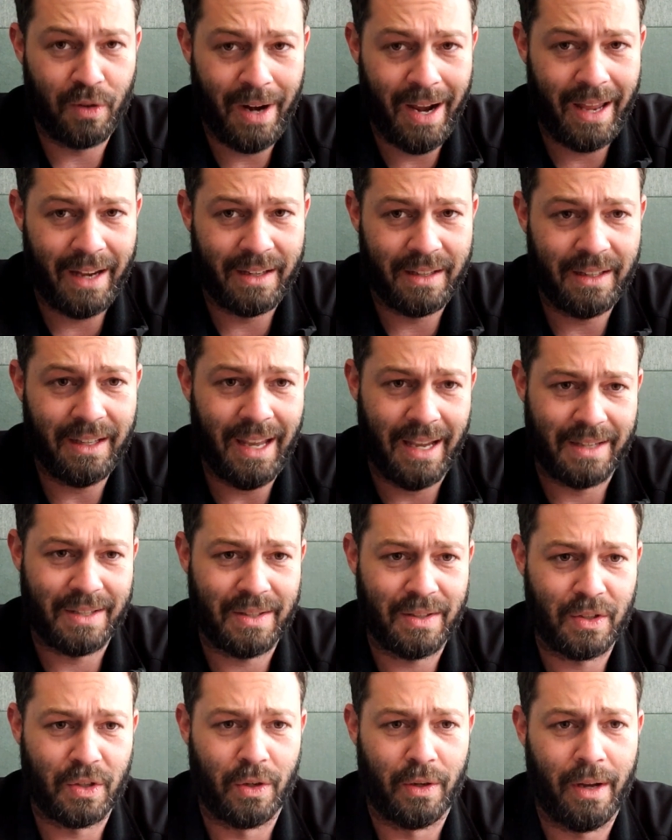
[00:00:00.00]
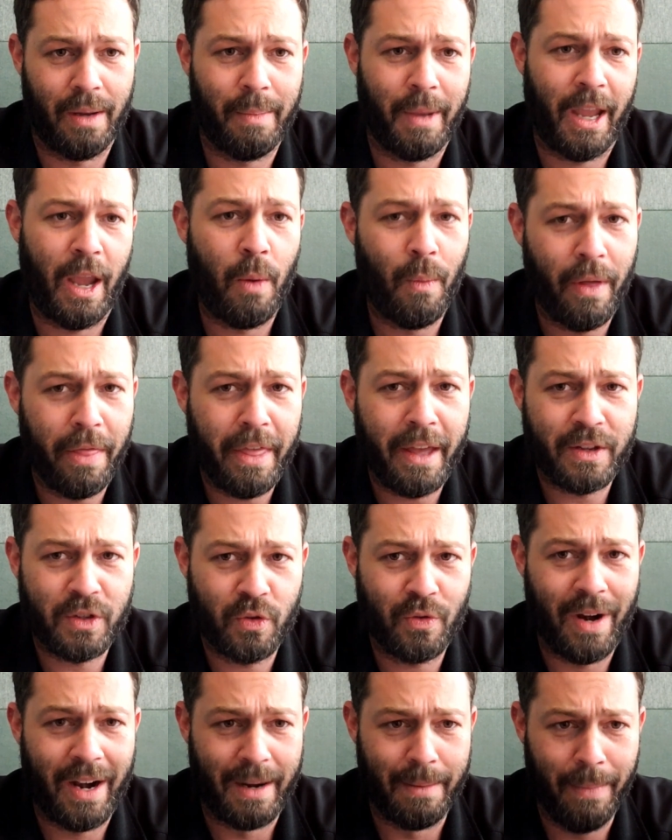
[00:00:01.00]
Rand. Yes, so I'm making
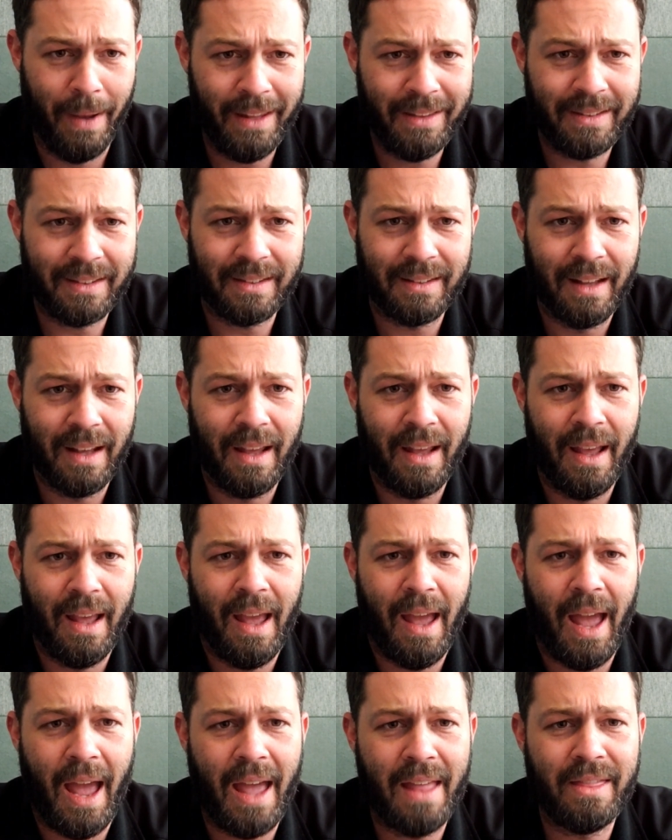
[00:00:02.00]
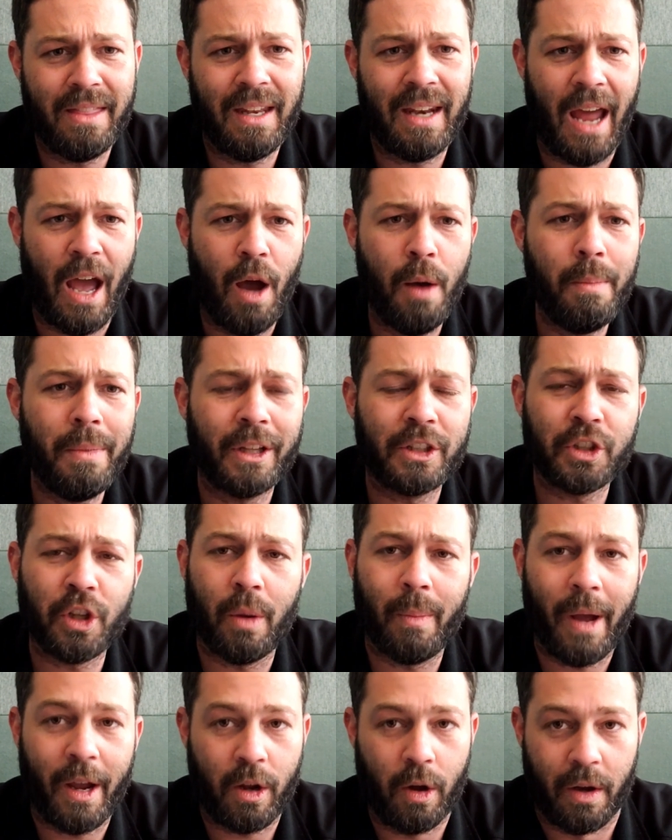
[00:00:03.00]
1,000 Rand a month. And then how much
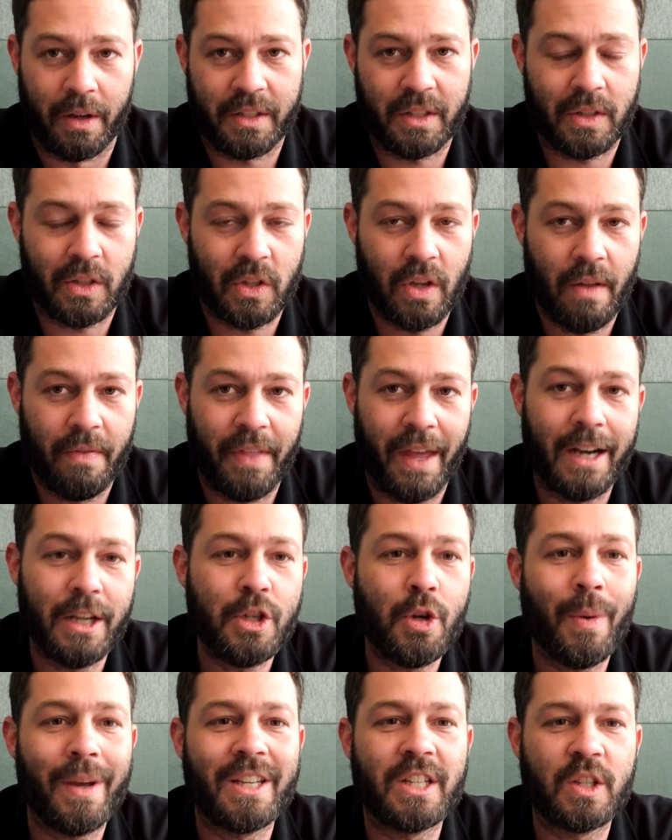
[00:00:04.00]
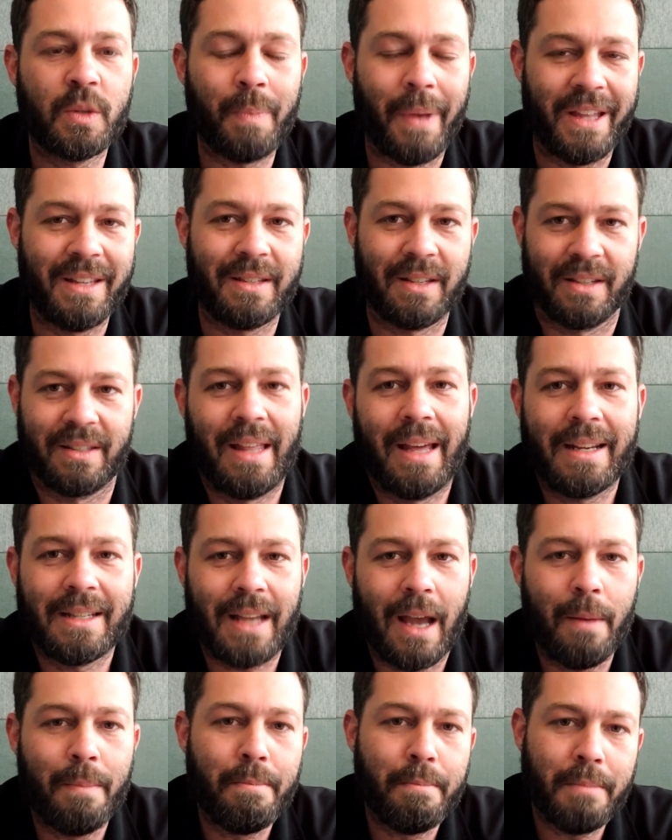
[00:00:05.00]
are my costs? That is your expenses. That is
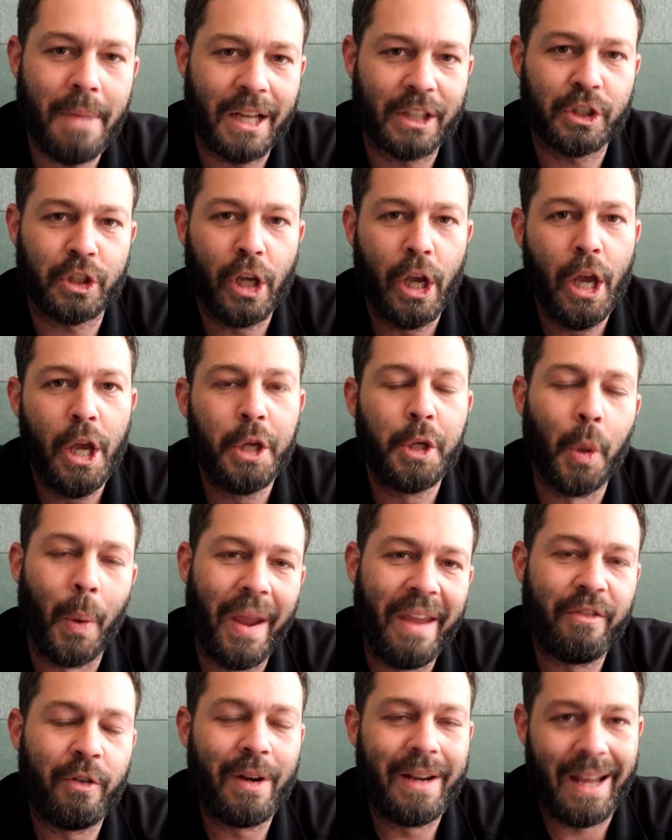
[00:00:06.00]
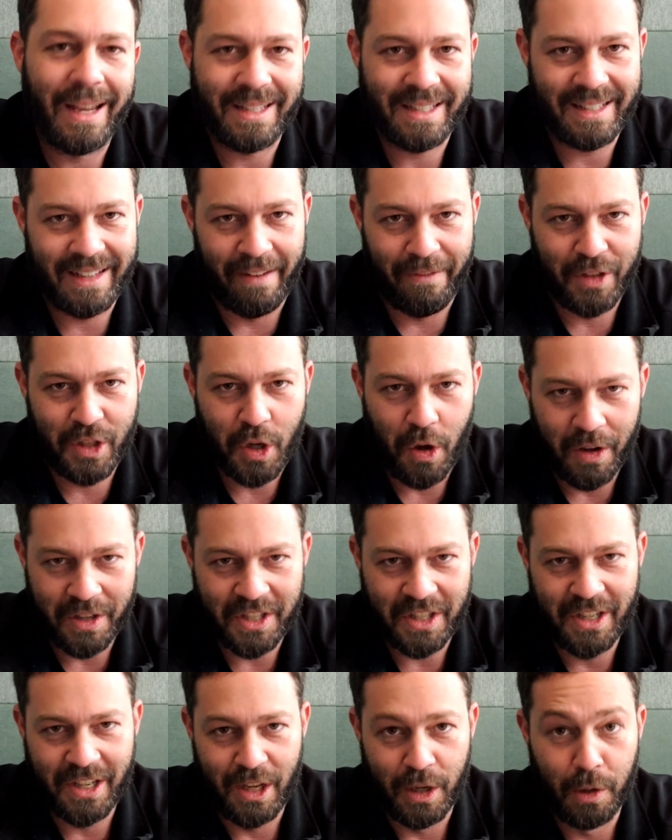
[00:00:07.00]
how much your everyday stuff is
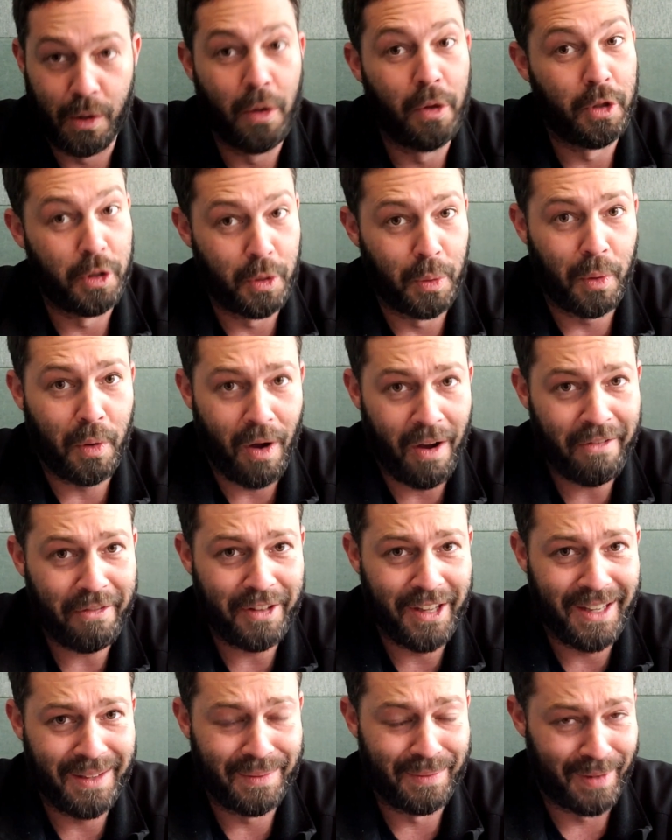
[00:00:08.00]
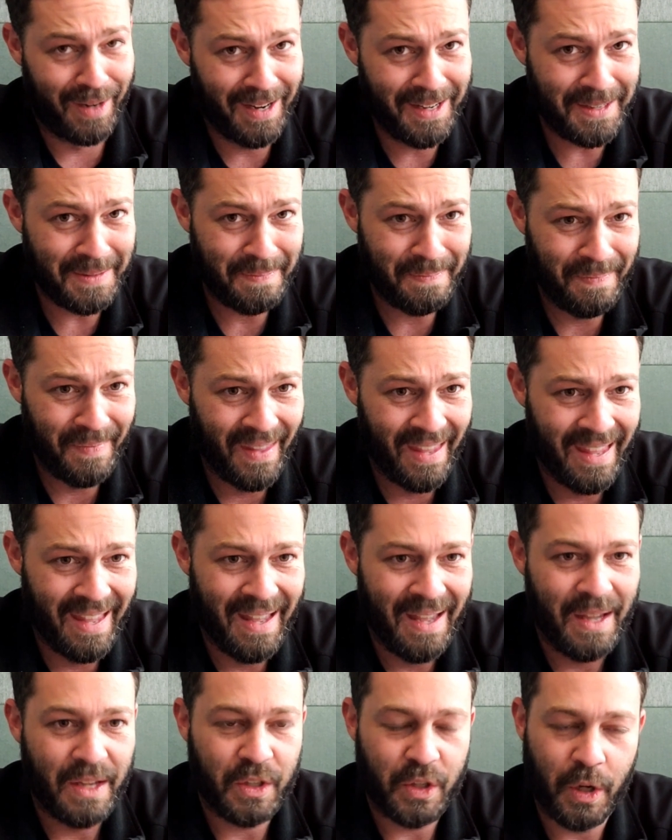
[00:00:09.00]
costing you, your coffee, right?
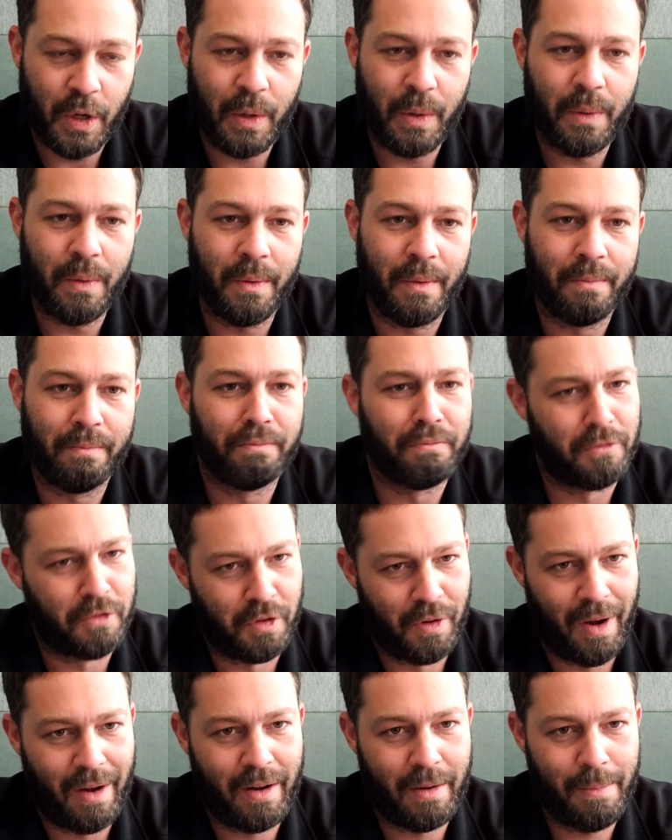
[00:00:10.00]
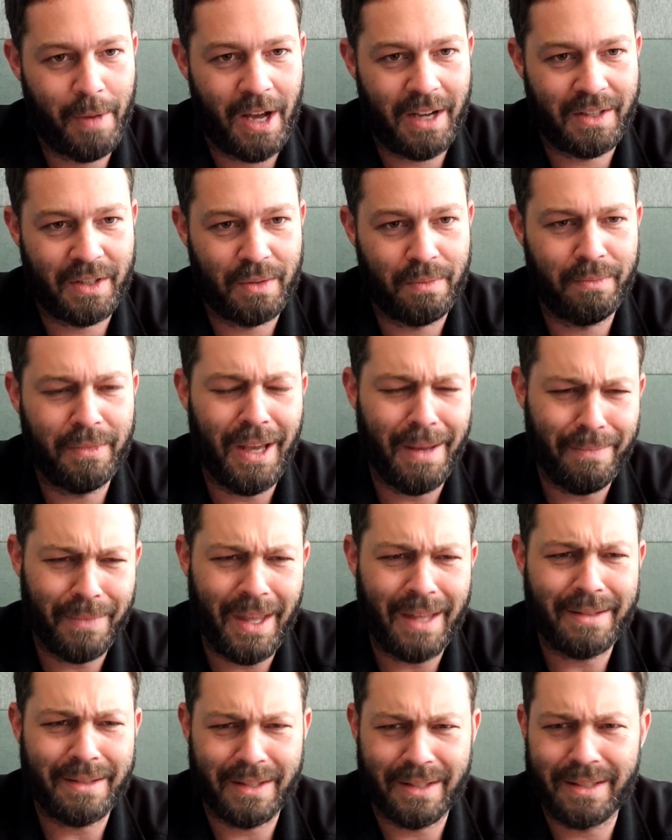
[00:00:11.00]
So $300, and
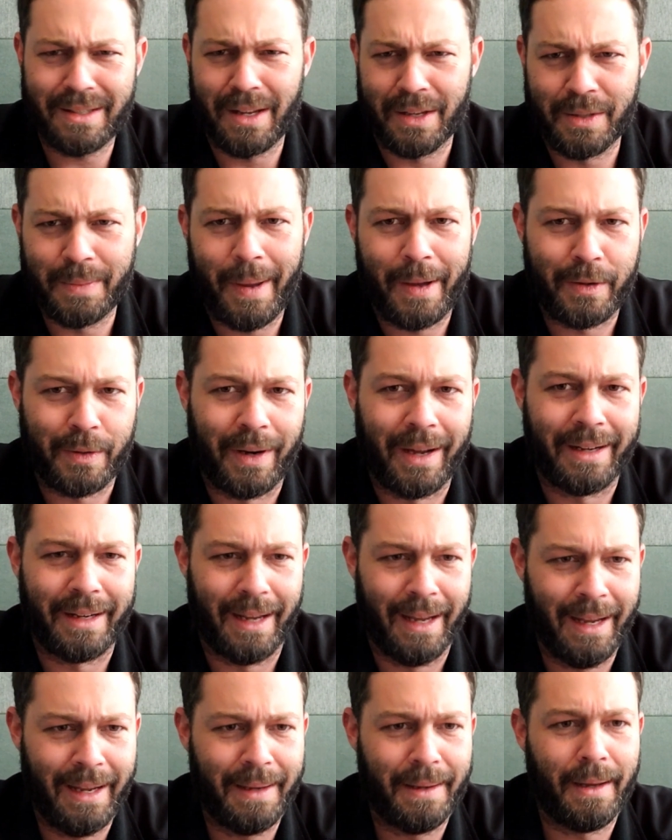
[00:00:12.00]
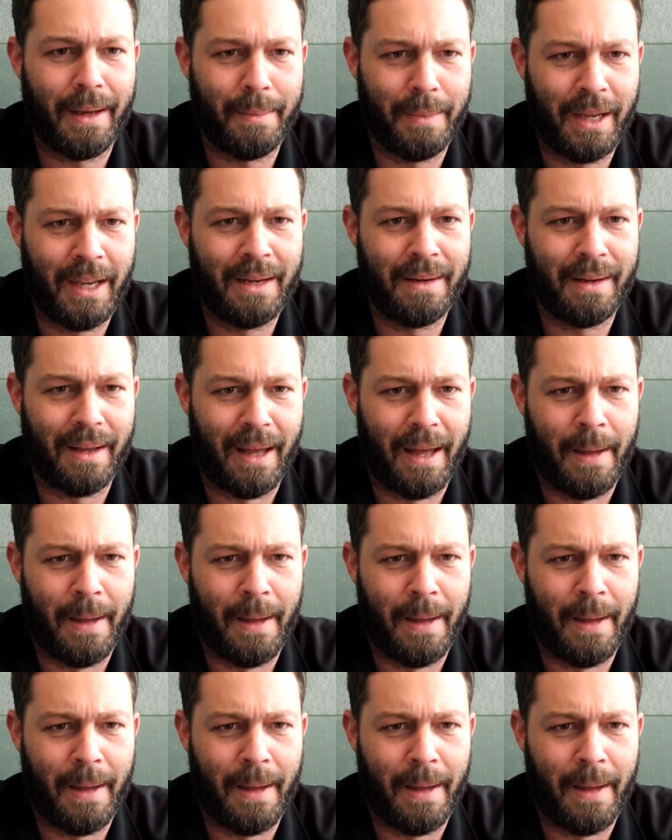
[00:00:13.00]
that sounds about right, hey? I mean,